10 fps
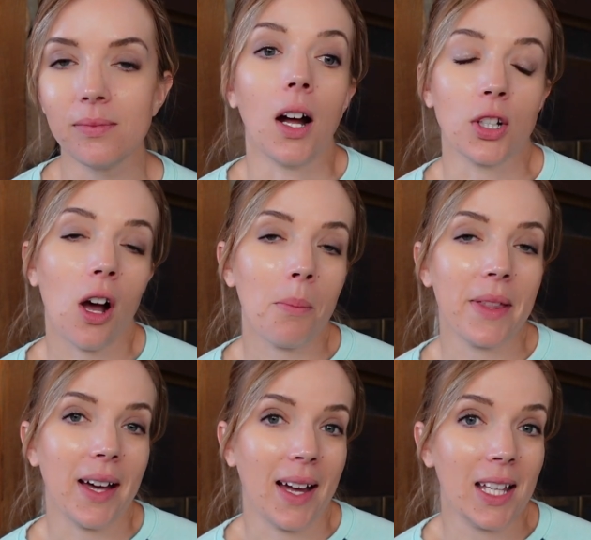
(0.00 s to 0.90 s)
On top
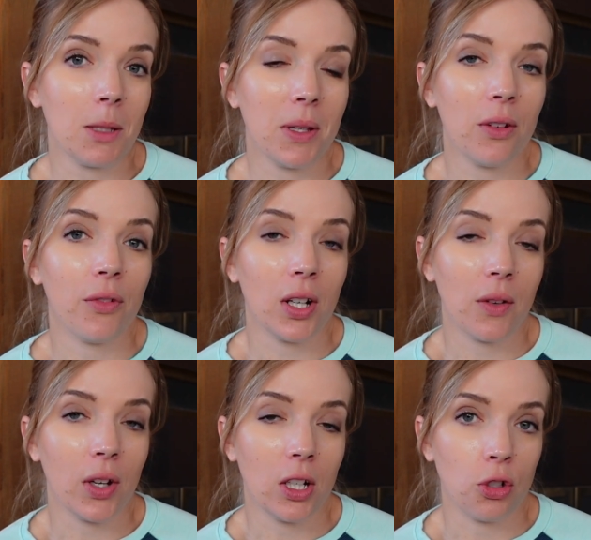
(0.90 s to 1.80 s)
of that, it's been a very,
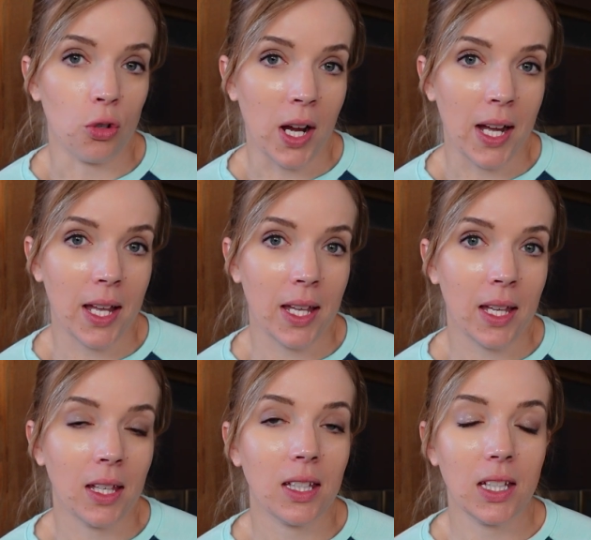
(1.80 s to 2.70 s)
very
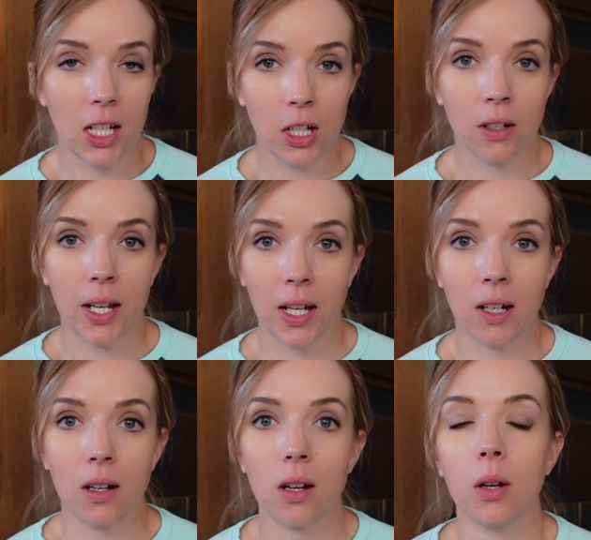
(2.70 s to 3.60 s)
dry year
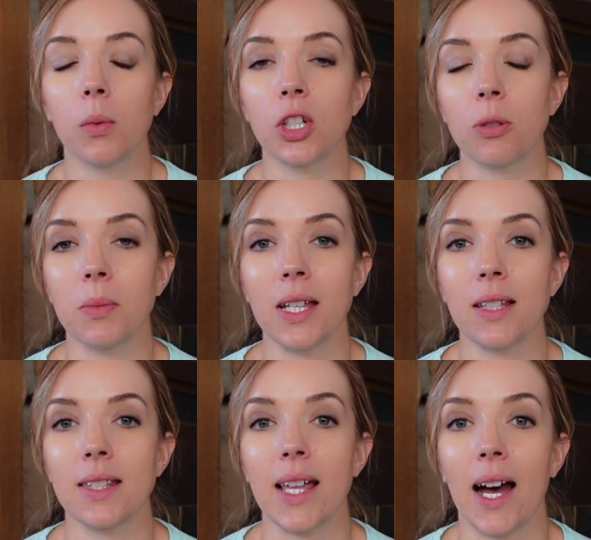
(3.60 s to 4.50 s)
here, which
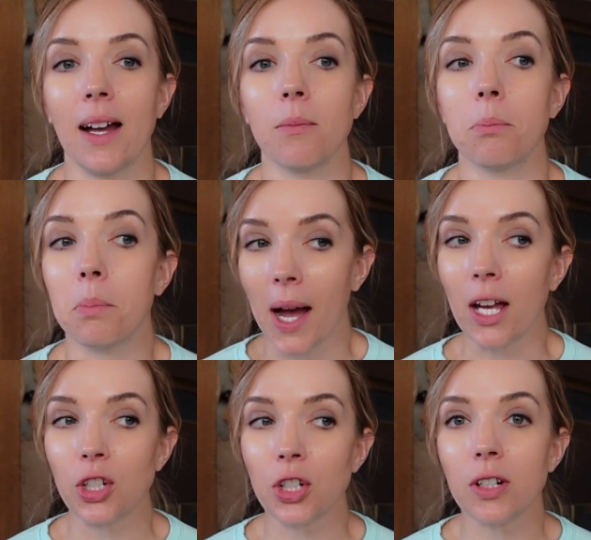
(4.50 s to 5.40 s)
means that
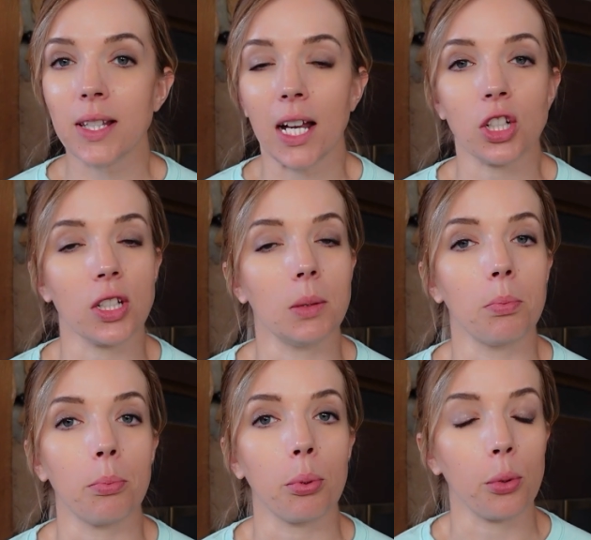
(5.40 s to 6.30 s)
pasture is actually
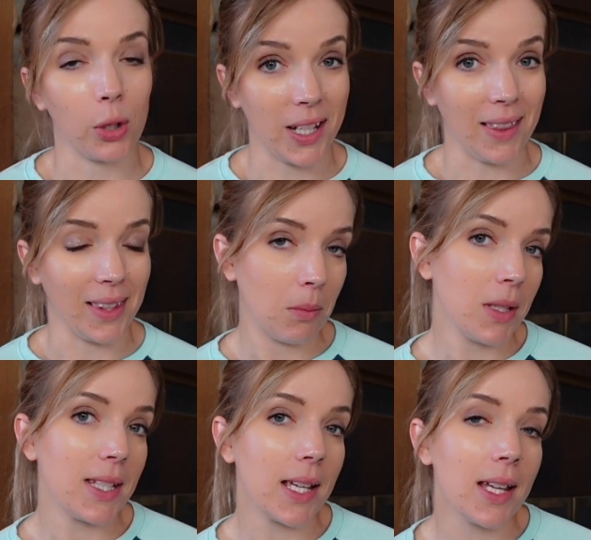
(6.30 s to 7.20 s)
pretty
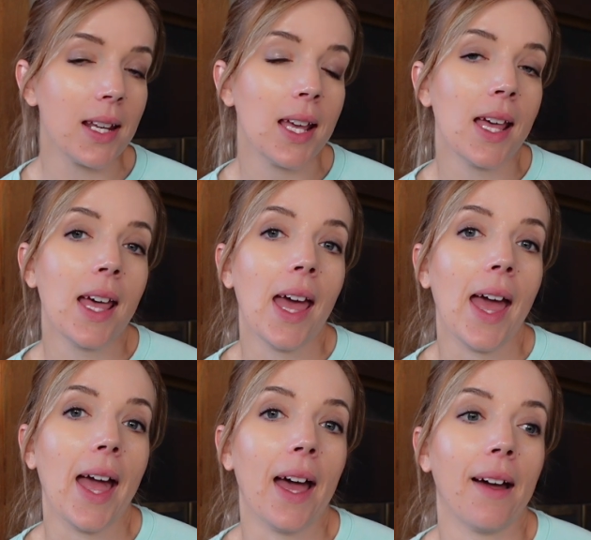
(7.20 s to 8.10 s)
limited,
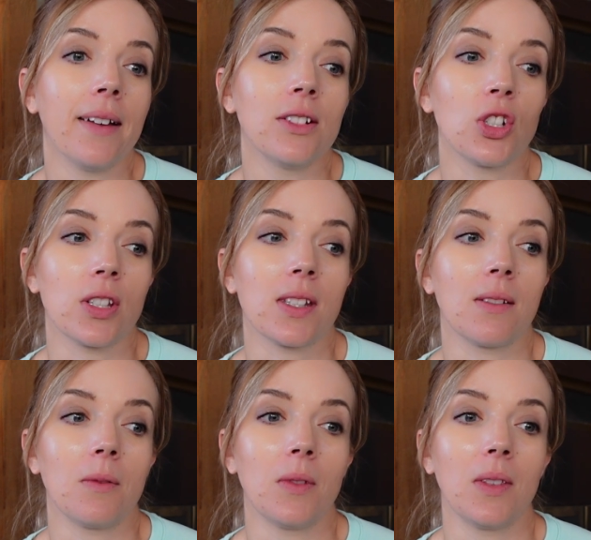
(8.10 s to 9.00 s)
and just
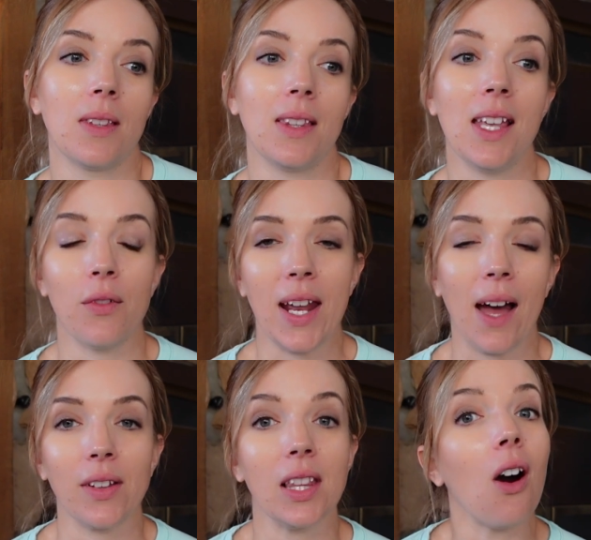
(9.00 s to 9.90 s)
even
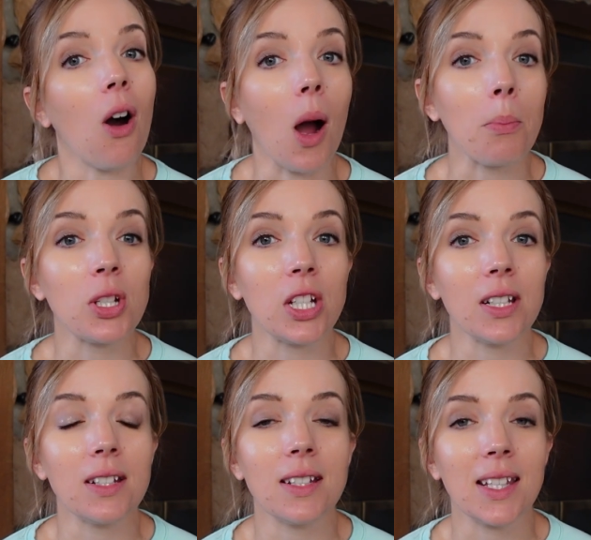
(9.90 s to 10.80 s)
having the
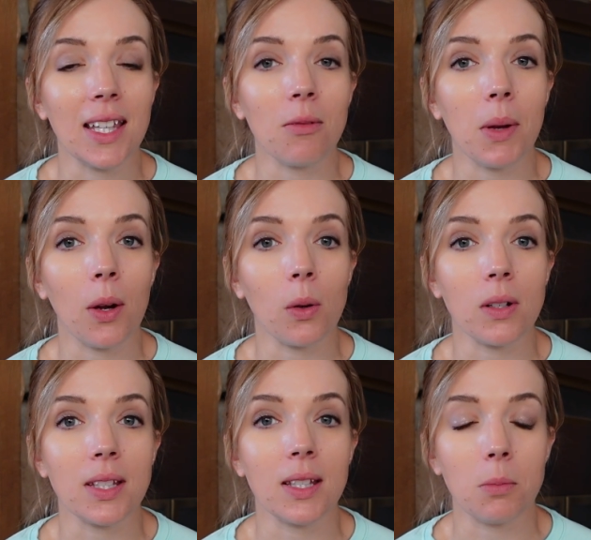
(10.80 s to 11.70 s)
option to give my
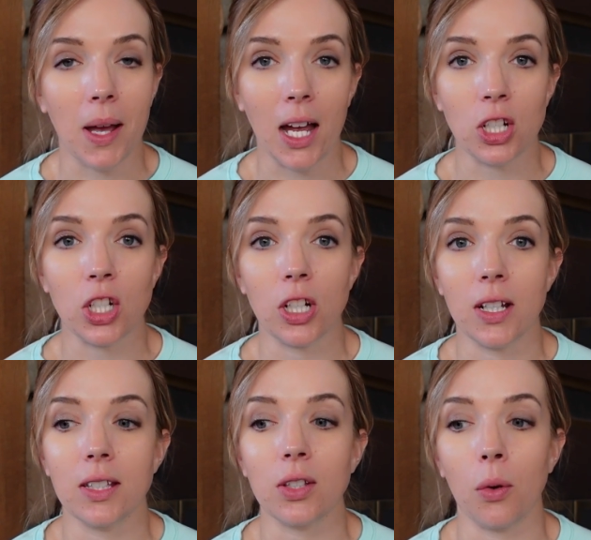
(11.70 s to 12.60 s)
horses pasture
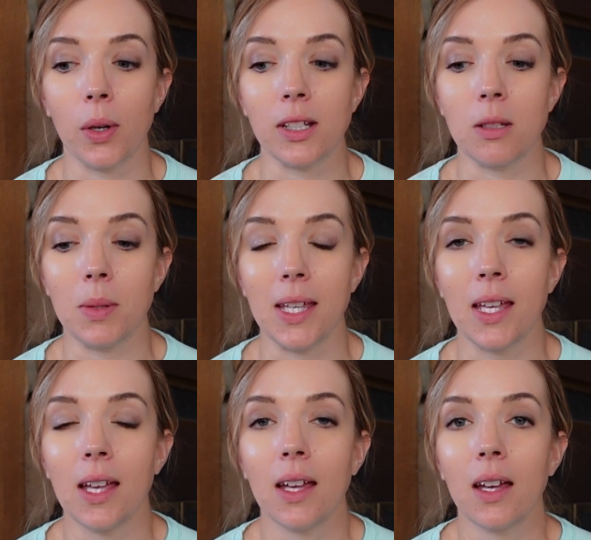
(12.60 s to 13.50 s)
is going to be